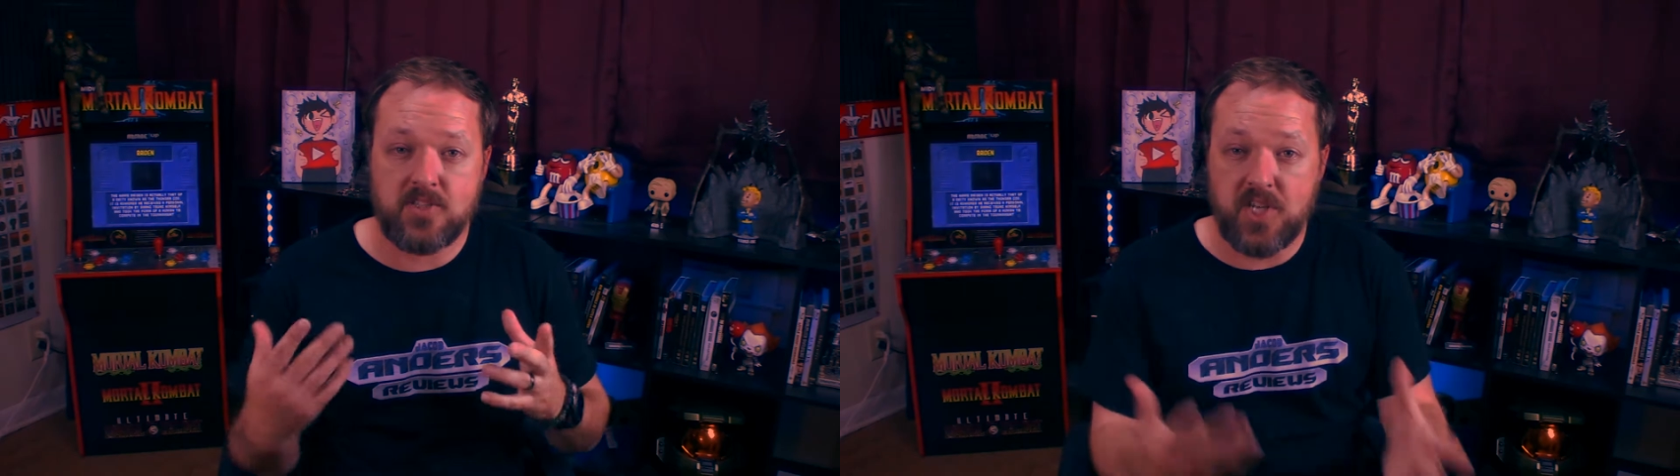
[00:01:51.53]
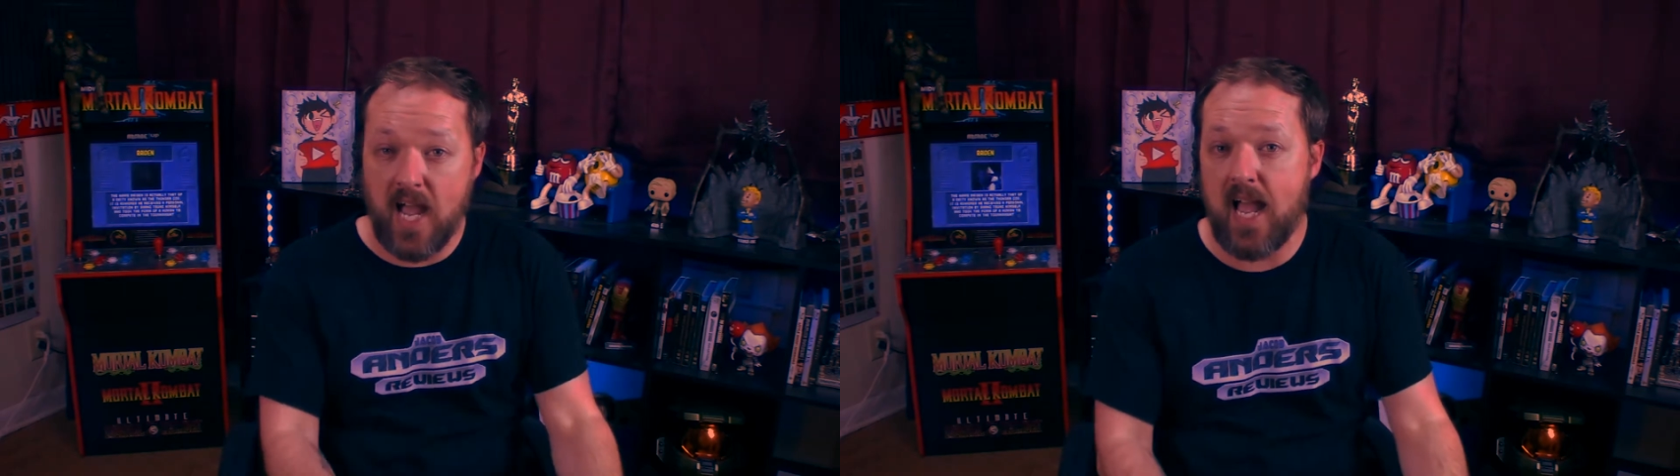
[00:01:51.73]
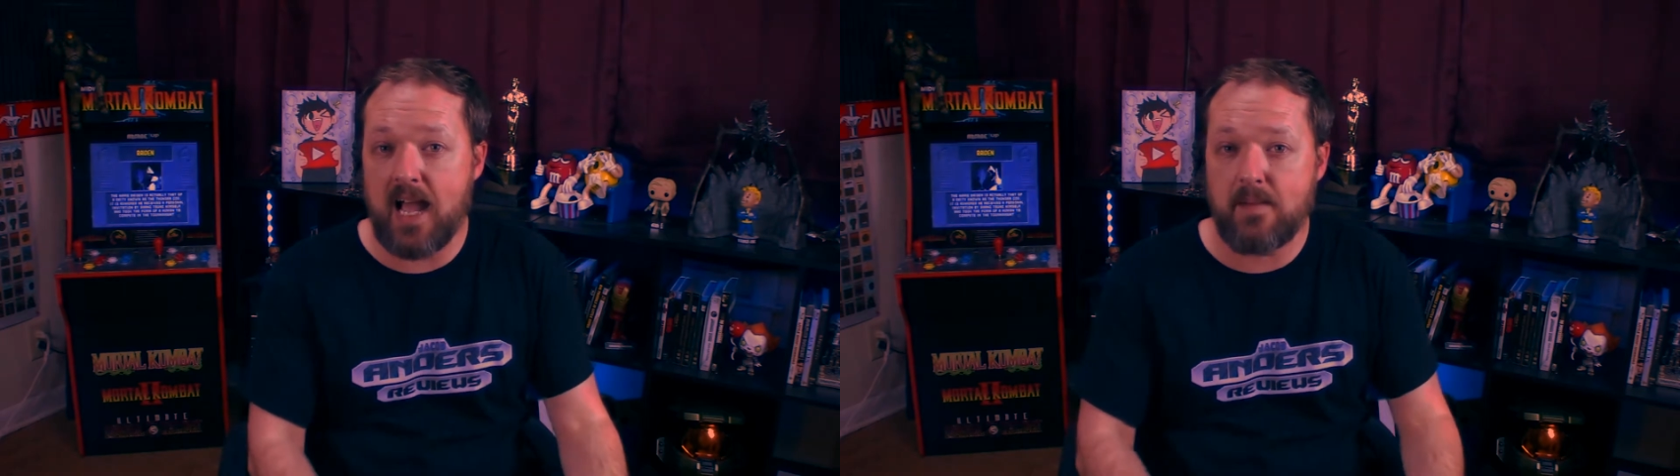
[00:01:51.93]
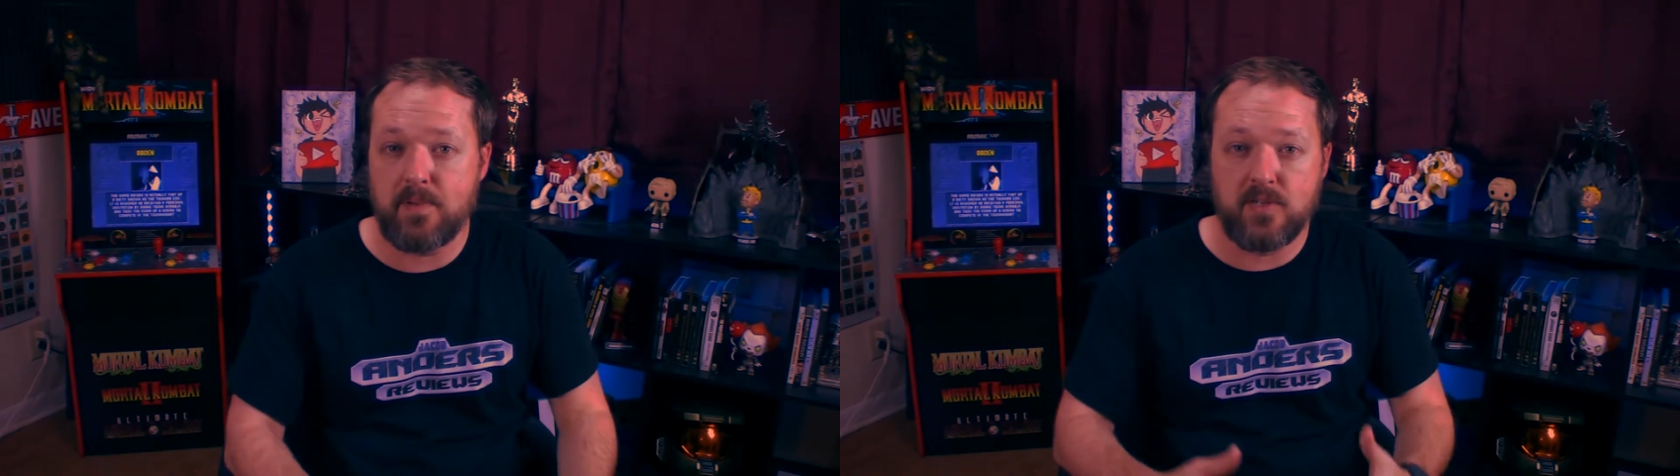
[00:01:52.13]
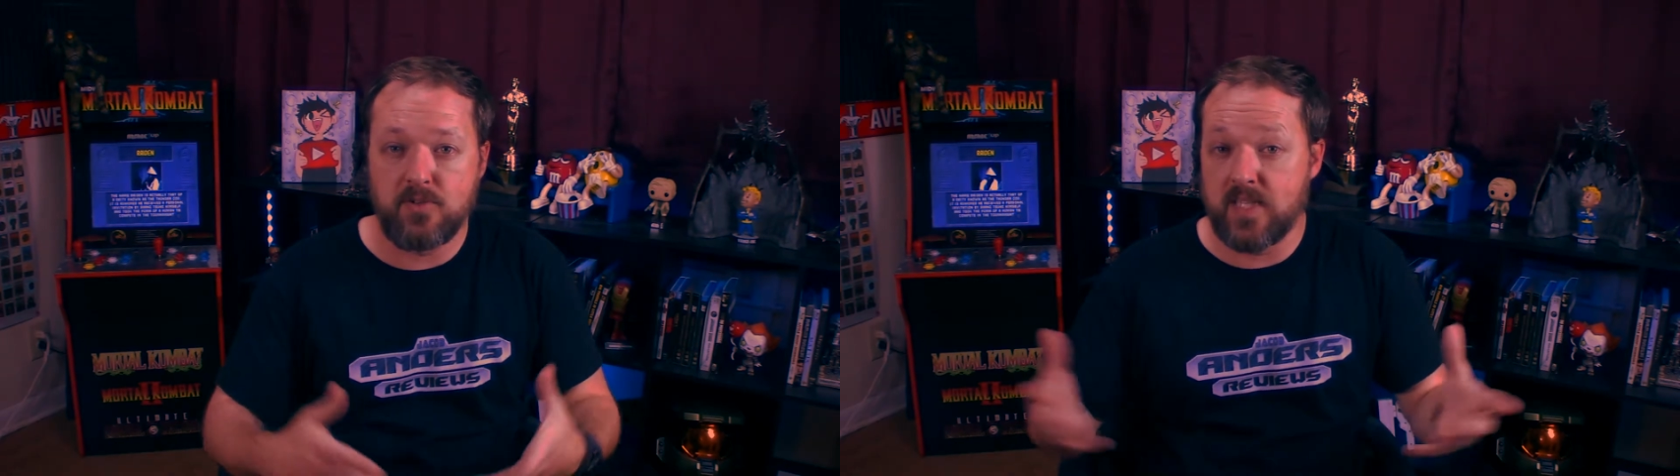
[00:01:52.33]

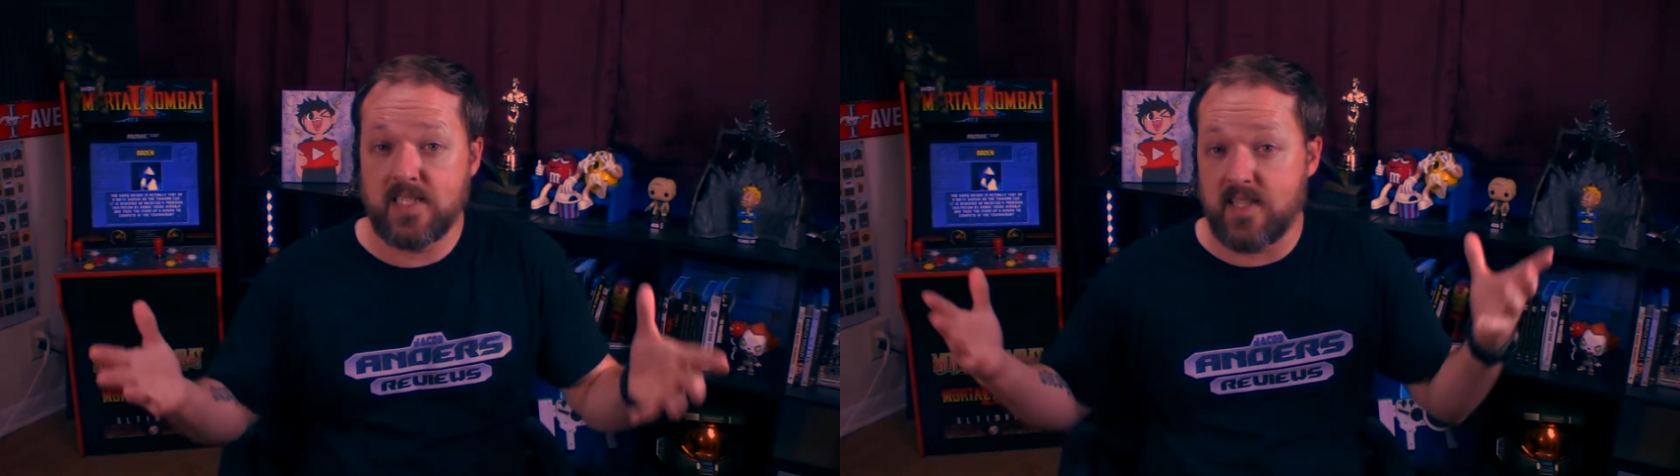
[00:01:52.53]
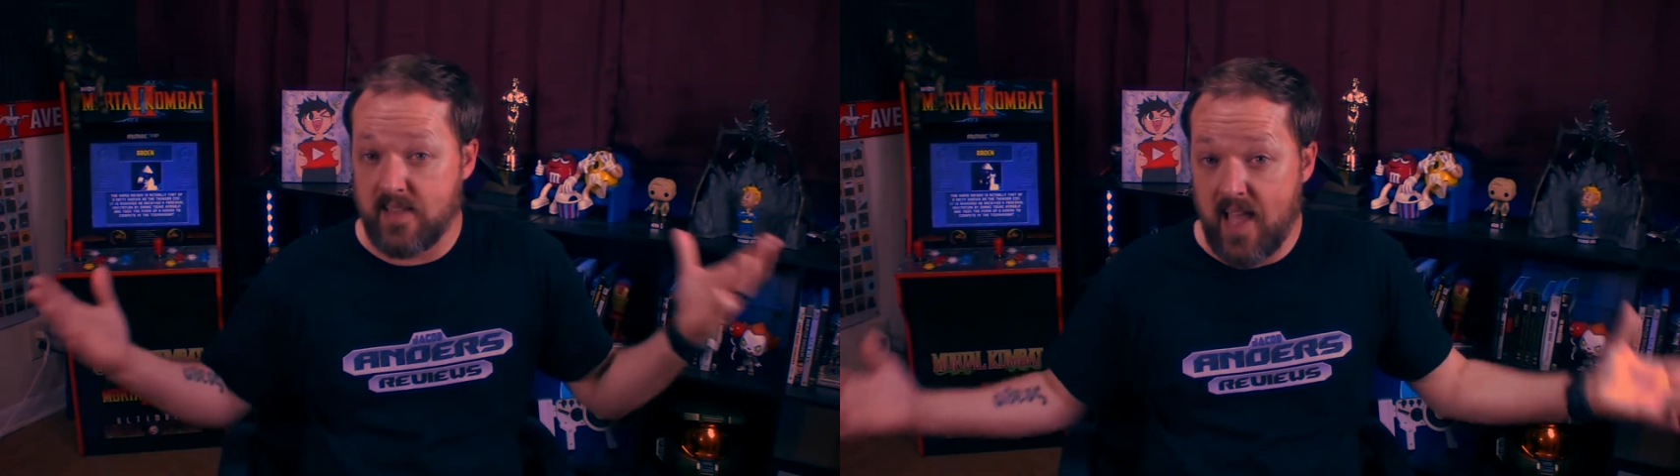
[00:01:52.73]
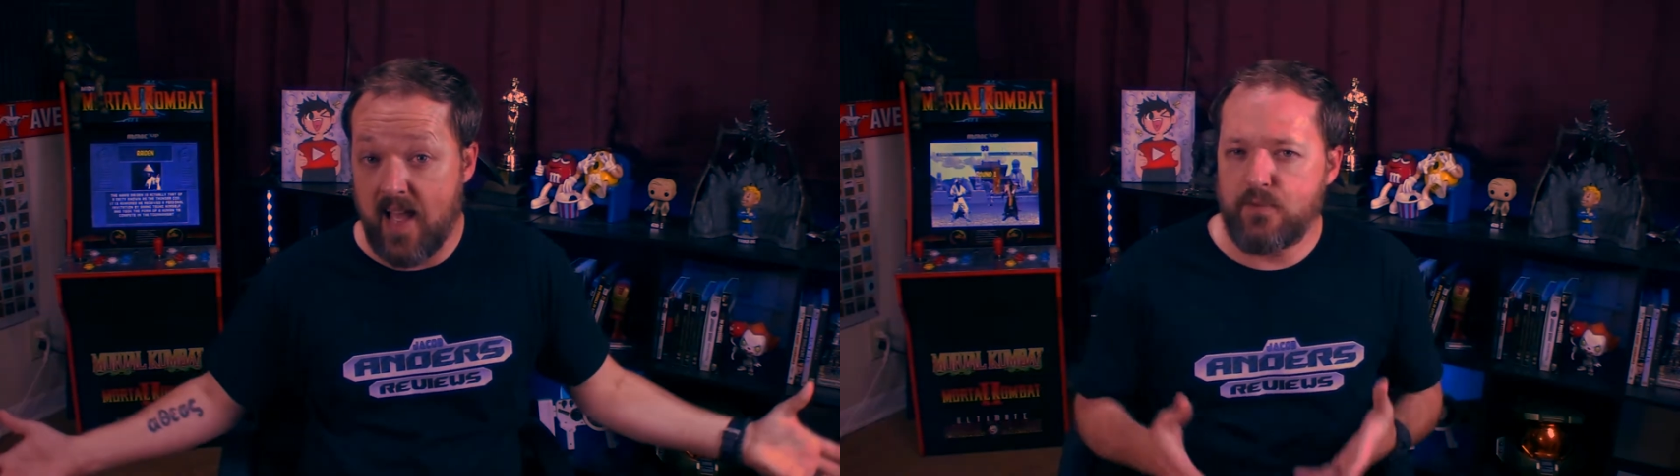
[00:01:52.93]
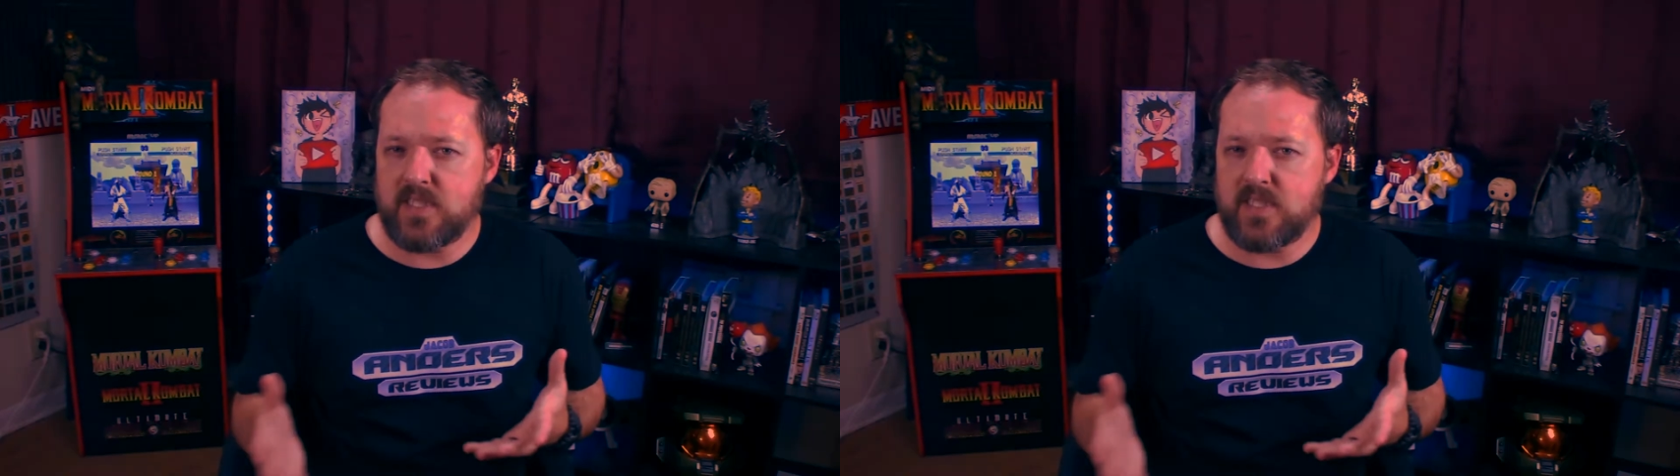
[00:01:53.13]
job and do this and that.